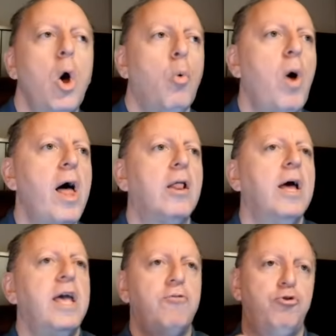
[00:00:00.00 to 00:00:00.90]
Well,
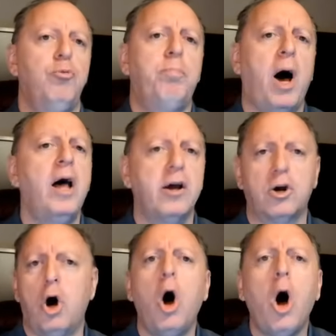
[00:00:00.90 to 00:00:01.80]
if you bought a
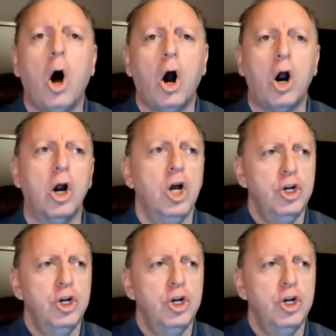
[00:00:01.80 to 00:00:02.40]
car